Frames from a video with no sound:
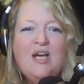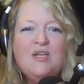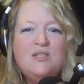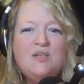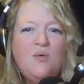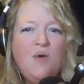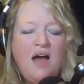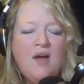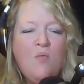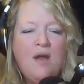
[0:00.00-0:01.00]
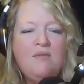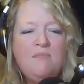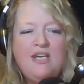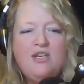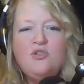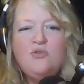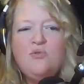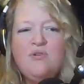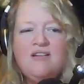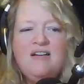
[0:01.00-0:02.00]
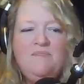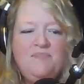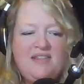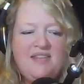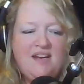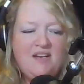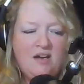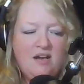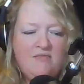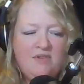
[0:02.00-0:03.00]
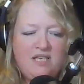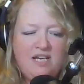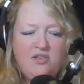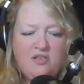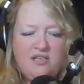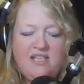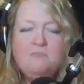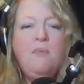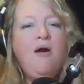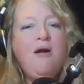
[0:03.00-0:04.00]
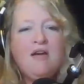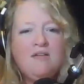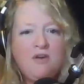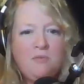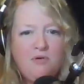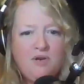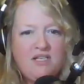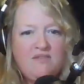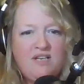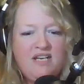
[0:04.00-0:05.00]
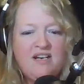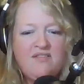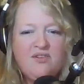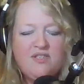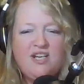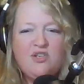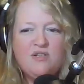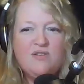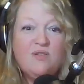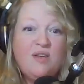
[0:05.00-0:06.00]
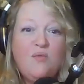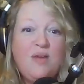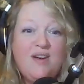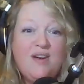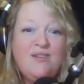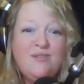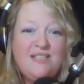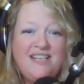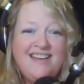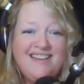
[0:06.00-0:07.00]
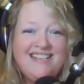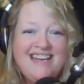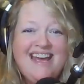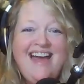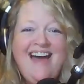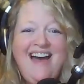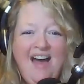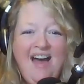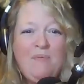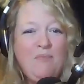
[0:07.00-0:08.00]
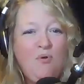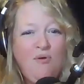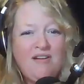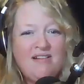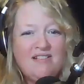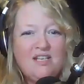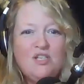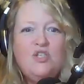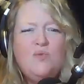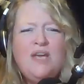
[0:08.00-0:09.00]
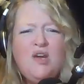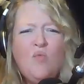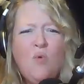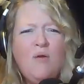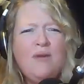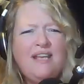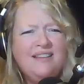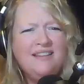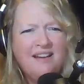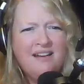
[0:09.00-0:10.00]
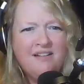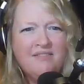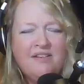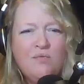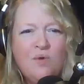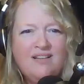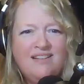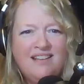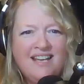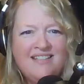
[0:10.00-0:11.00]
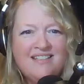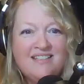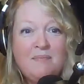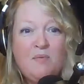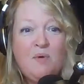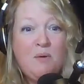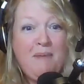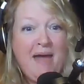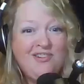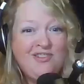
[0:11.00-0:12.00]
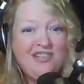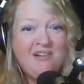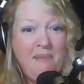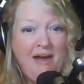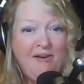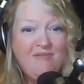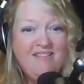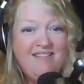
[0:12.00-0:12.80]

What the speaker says: So I want to make sure that that conversation is part of our productivity conversation so that we understand how important doing what we love and what lights us up and what we're passionate about